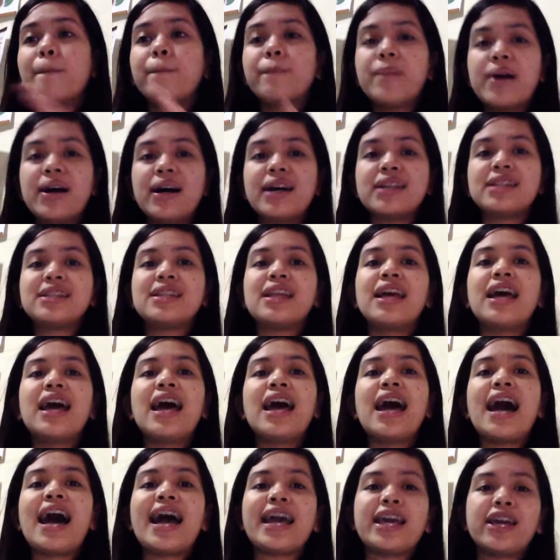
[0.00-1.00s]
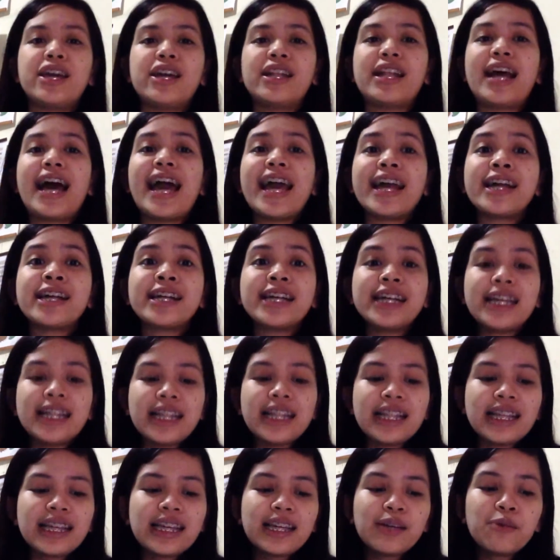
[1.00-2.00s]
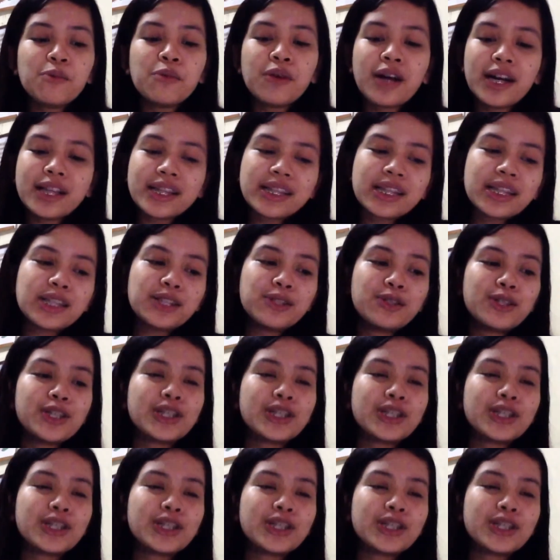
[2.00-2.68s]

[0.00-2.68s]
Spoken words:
but, ayun, I really wanted